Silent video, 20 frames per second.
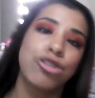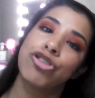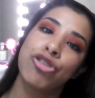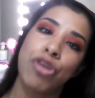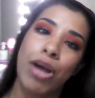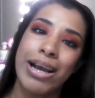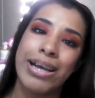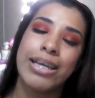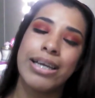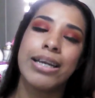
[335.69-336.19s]

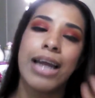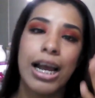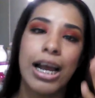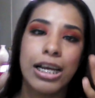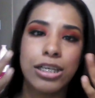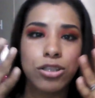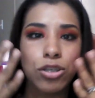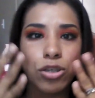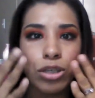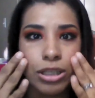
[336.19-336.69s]
tried I
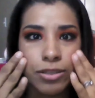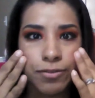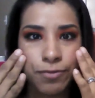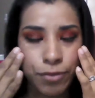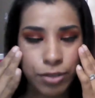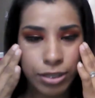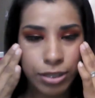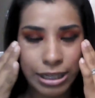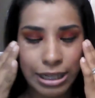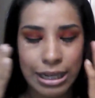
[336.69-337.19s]
know it's
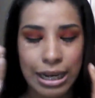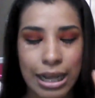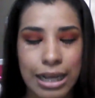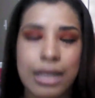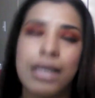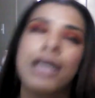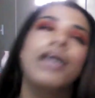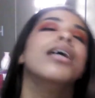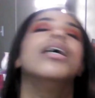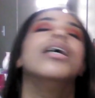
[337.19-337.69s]
for the
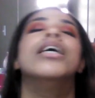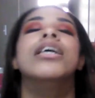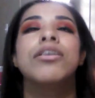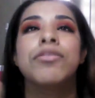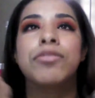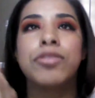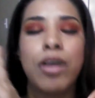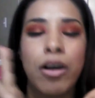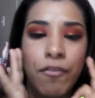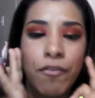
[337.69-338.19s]
like
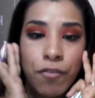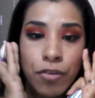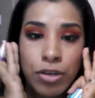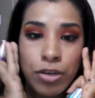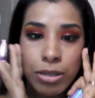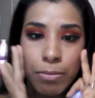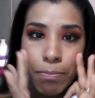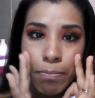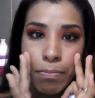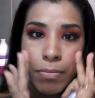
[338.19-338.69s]
uh, for
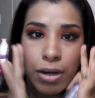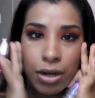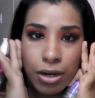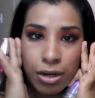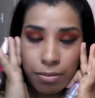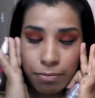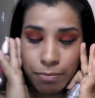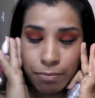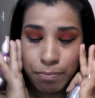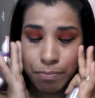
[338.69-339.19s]
the
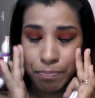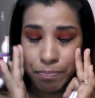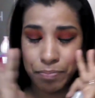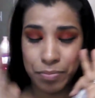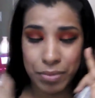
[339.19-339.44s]
um